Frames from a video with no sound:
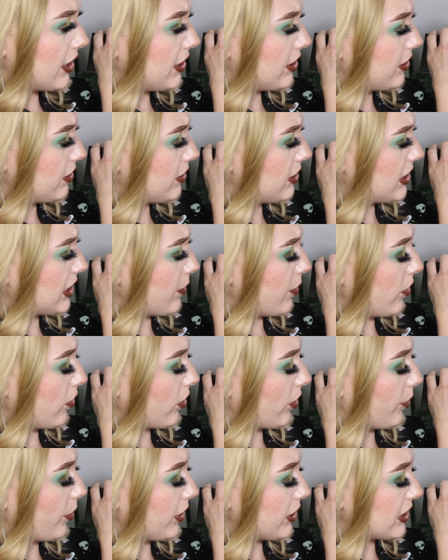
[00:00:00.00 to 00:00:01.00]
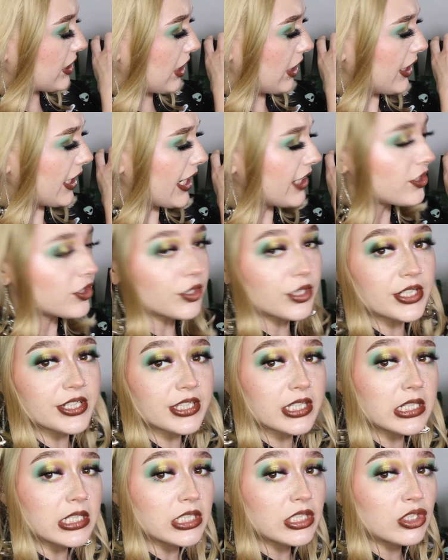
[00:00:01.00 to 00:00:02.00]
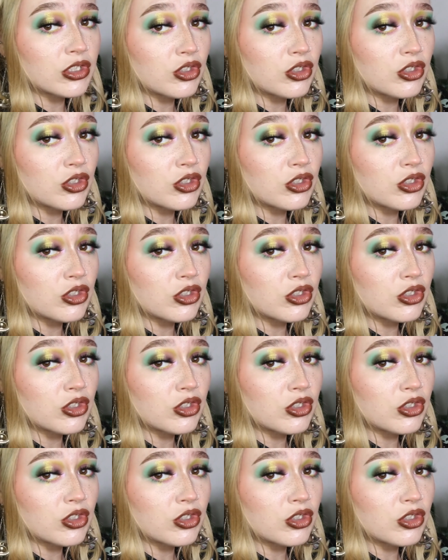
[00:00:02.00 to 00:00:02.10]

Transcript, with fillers: of similar, but Sungazer isn't as